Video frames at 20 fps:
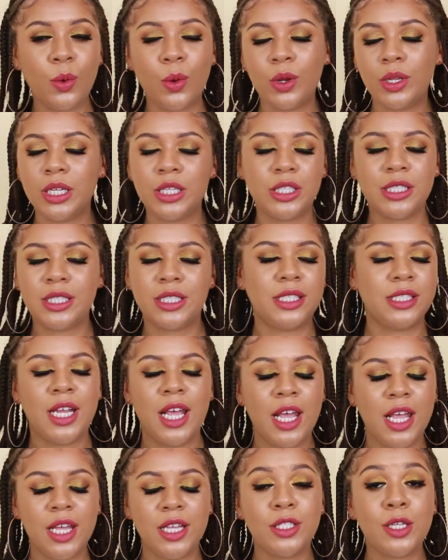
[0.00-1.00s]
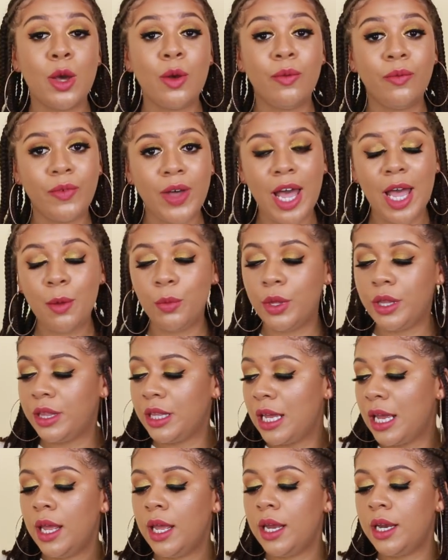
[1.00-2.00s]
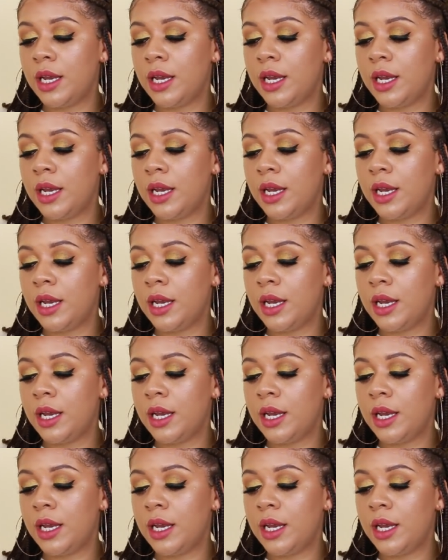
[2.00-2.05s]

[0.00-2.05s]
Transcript: or they just don't vibe with it.